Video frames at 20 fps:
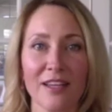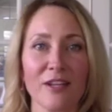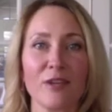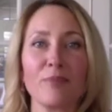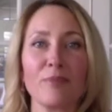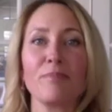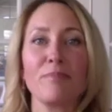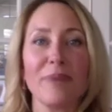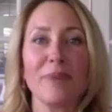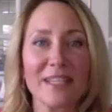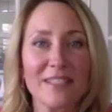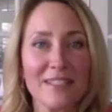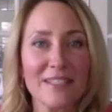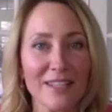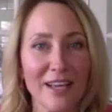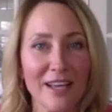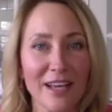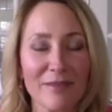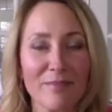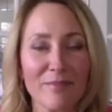your
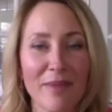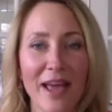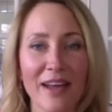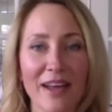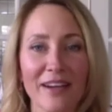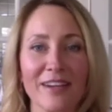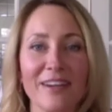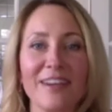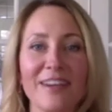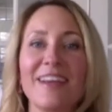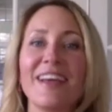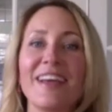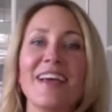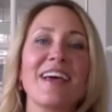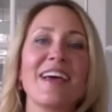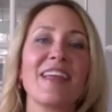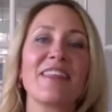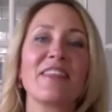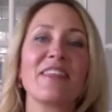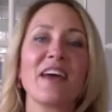bedside manner,
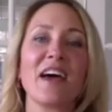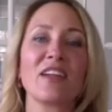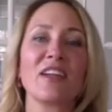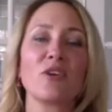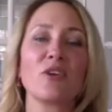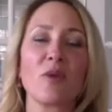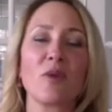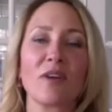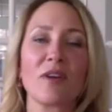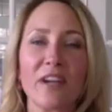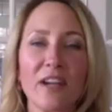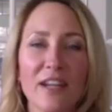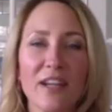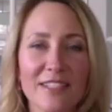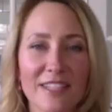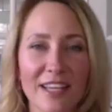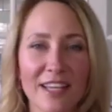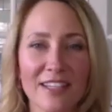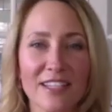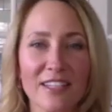that you are very
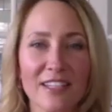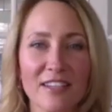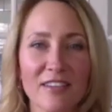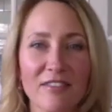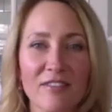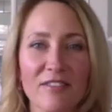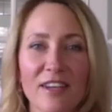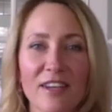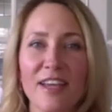attentive.